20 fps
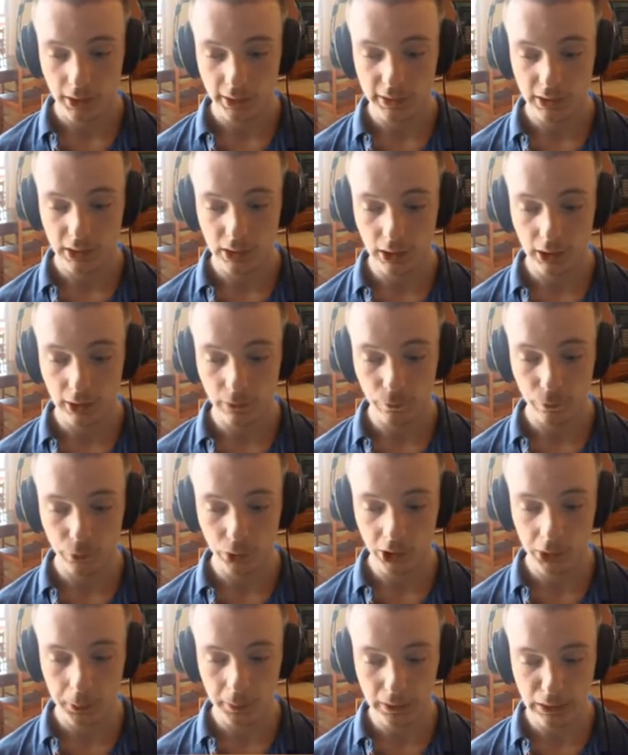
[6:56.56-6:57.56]

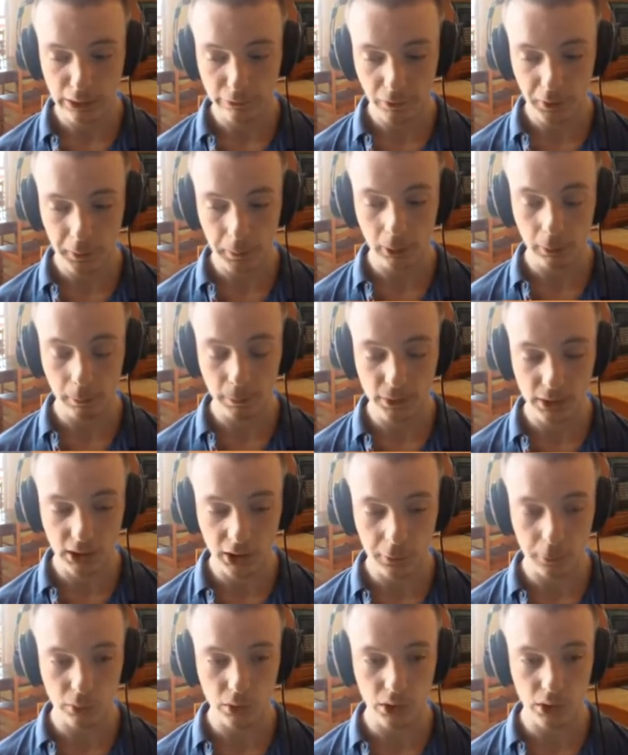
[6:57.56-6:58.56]
specific purpose
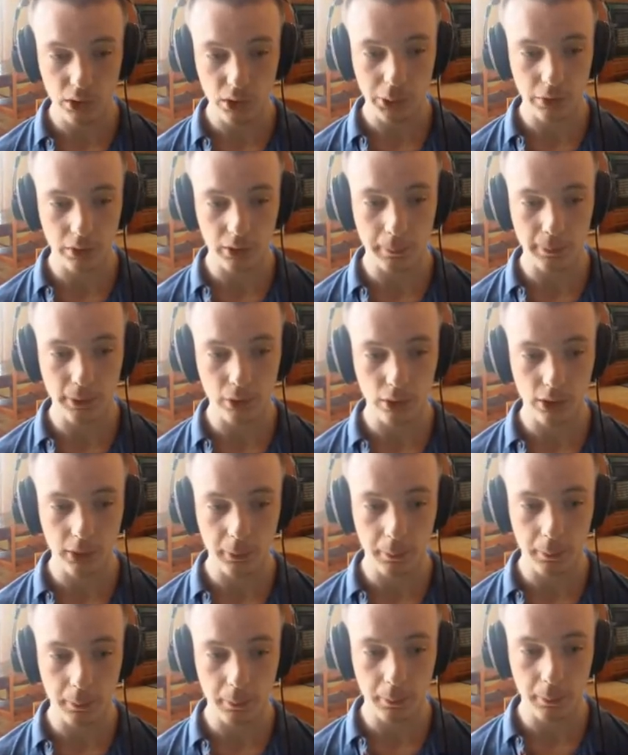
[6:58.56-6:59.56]
APIs where you're
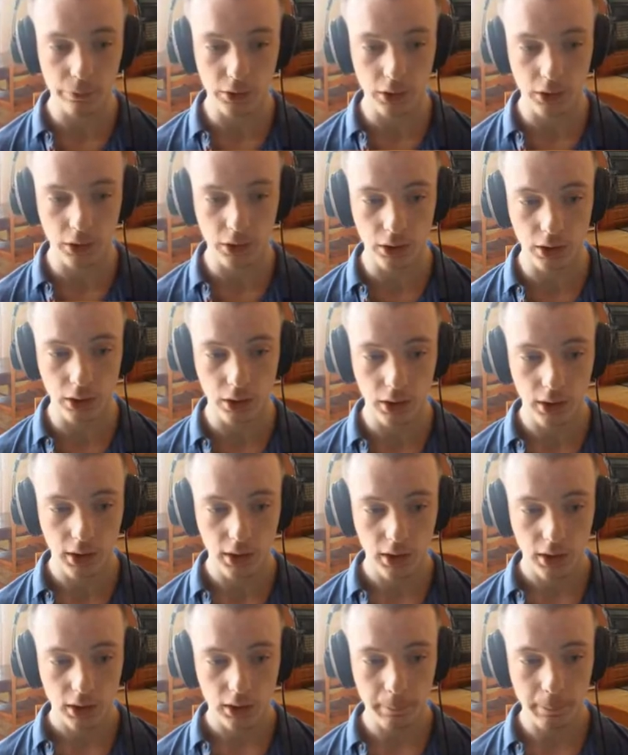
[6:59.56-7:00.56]
building both the
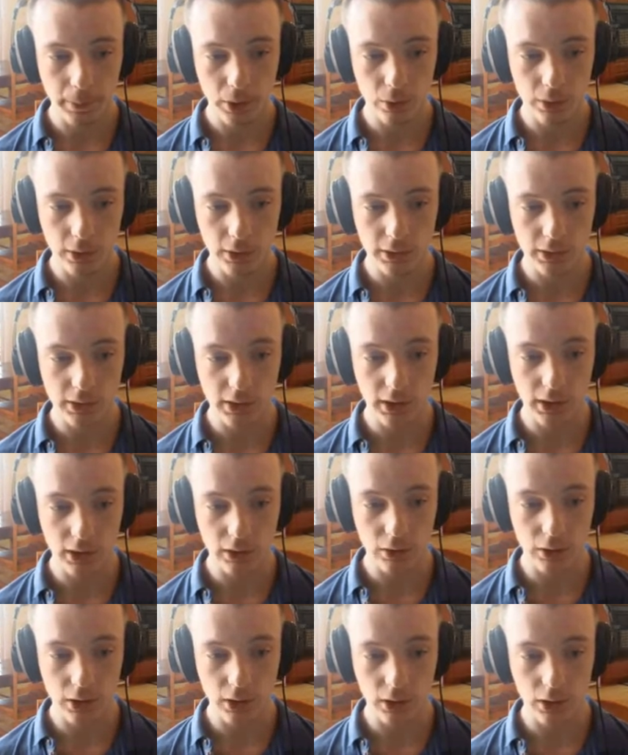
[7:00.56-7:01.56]
components
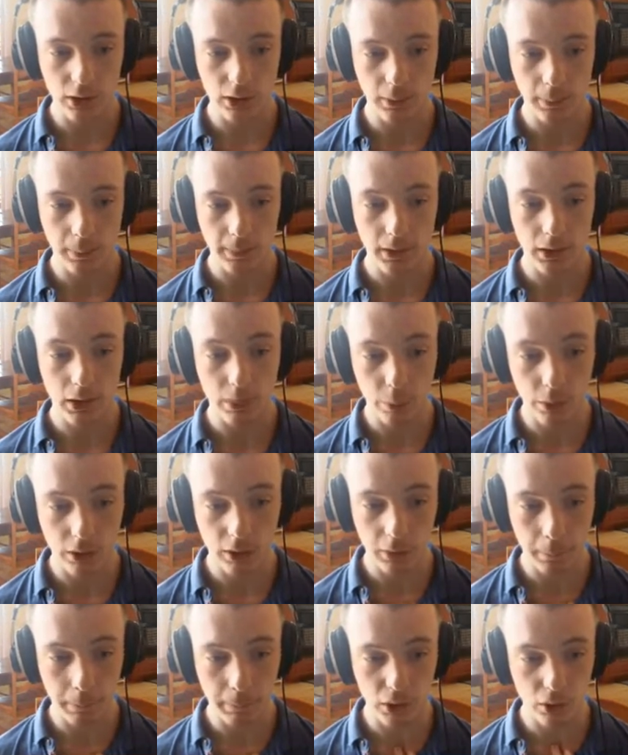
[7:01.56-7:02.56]
and where
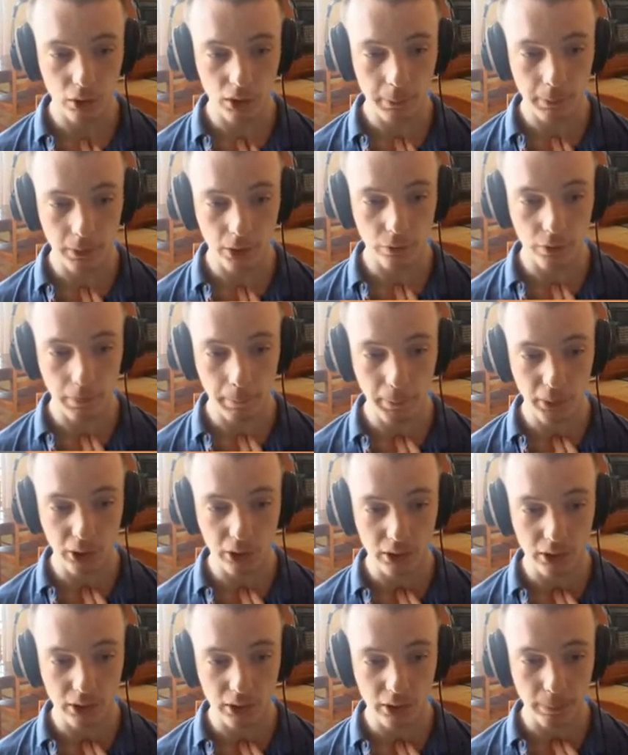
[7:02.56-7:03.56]
you're building both the
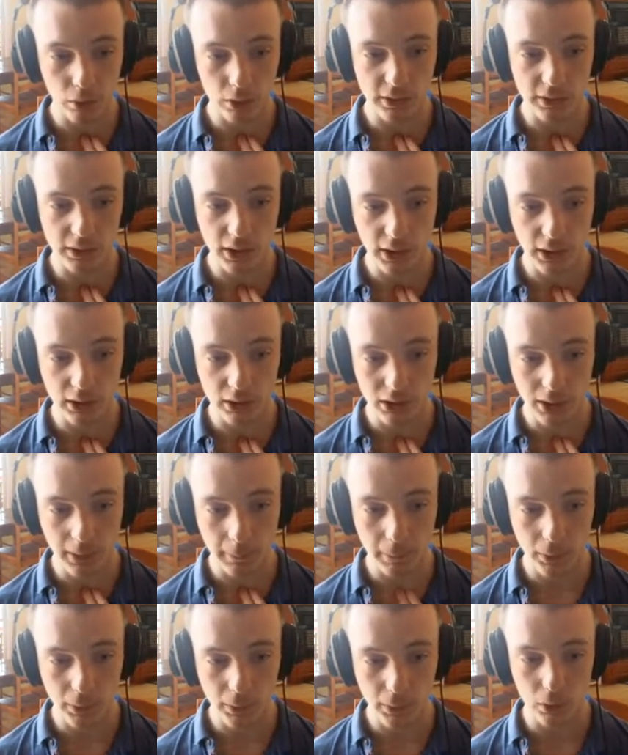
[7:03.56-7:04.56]
parent components and the
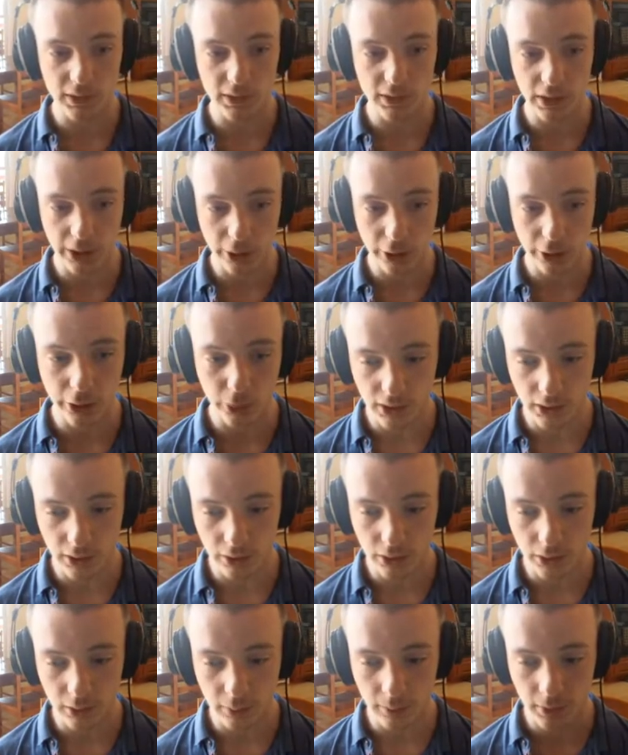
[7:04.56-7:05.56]
components go inside
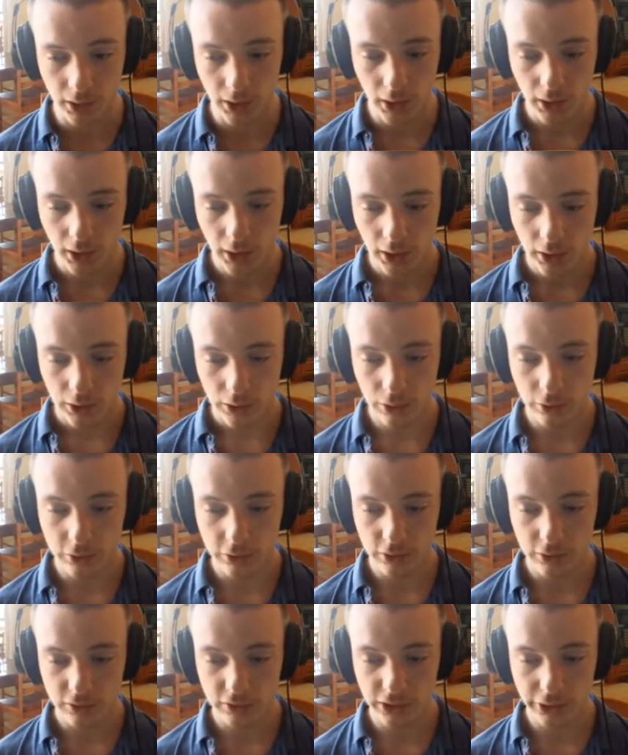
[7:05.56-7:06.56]
them, you
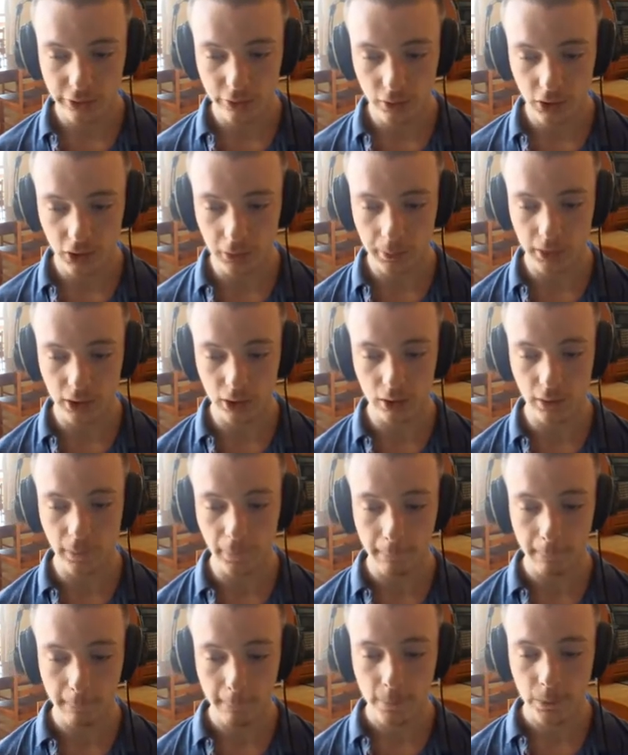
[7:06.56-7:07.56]
should
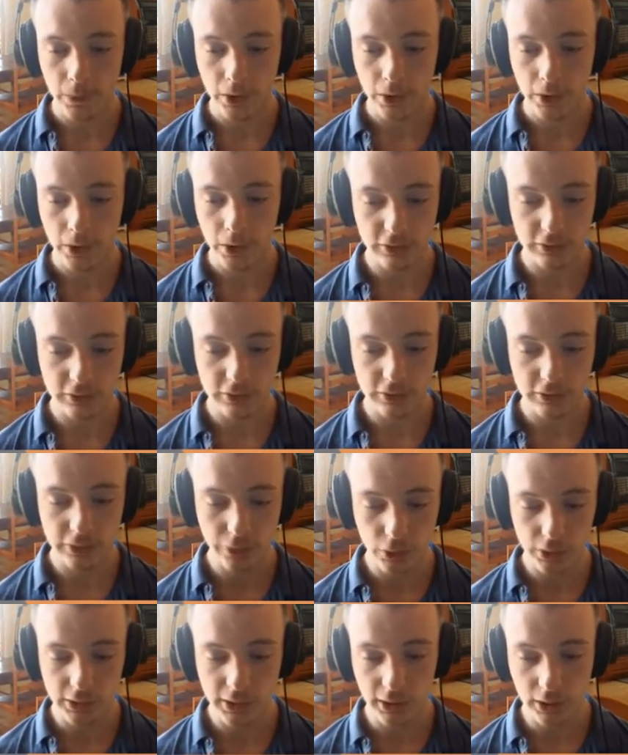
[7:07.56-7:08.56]

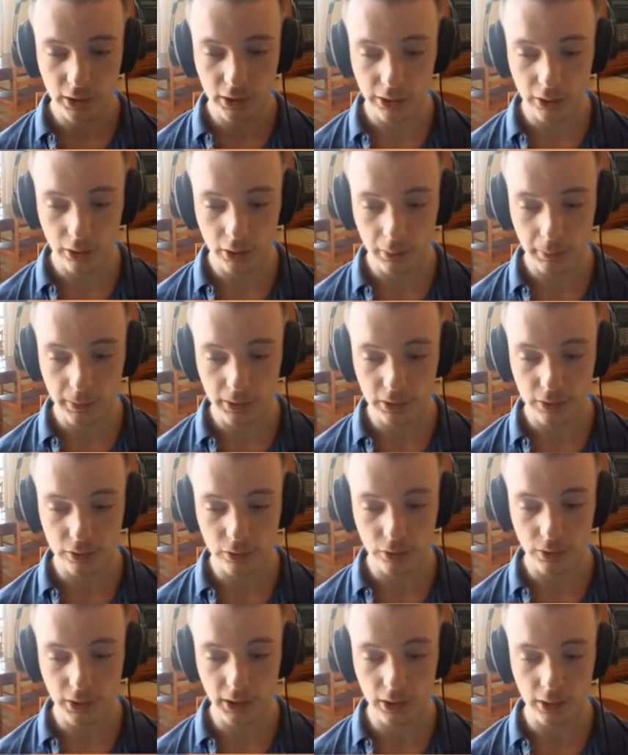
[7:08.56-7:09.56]
generally take care to make
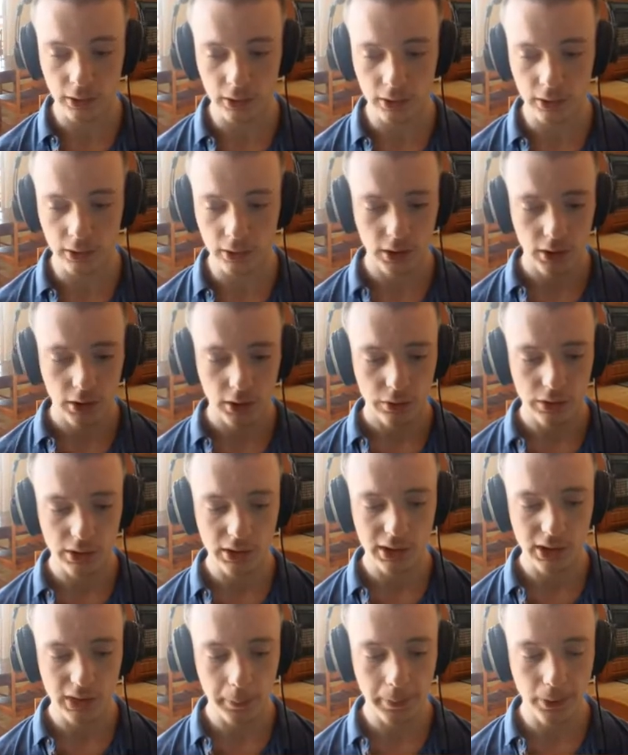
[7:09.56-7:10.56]
sure that
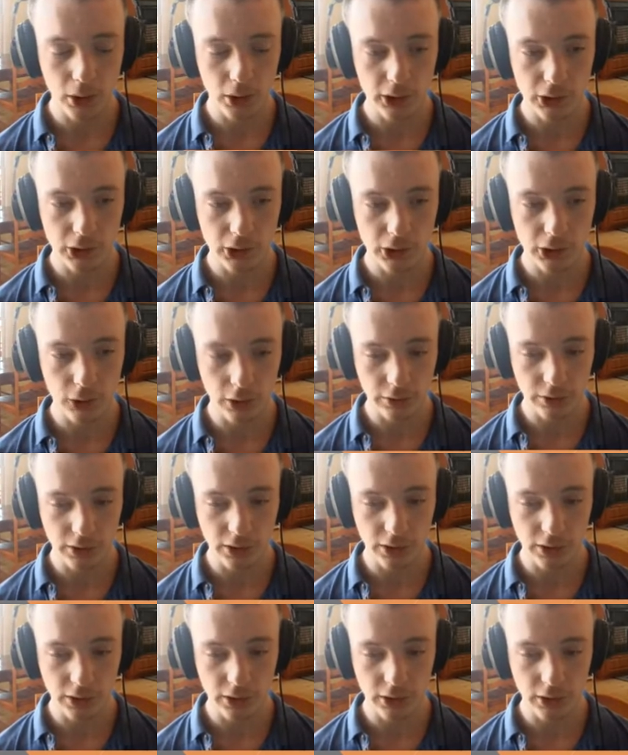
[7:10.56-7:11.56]
these components look like
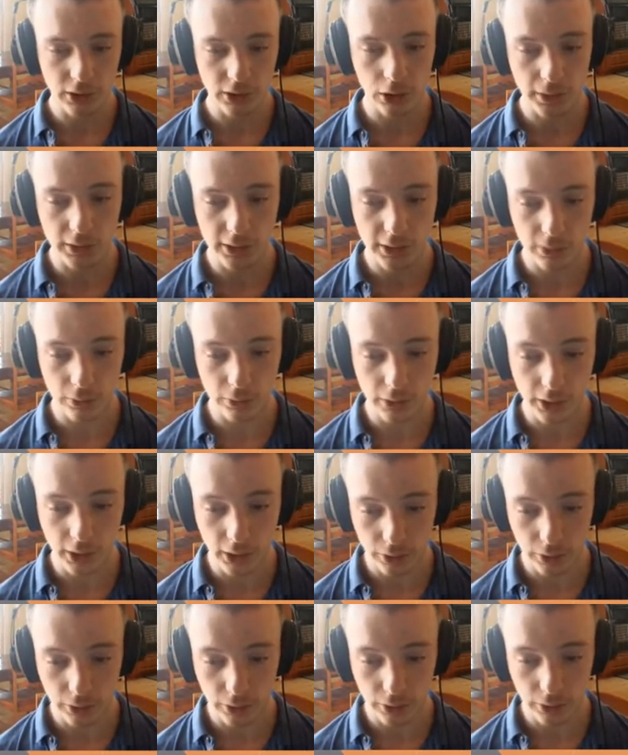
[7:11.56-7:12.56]
they are made to go
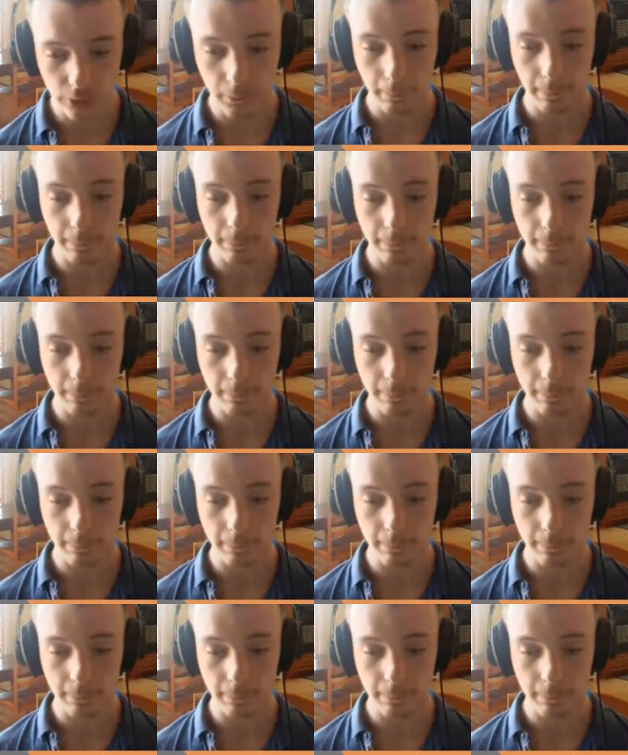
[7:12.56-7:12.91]
together.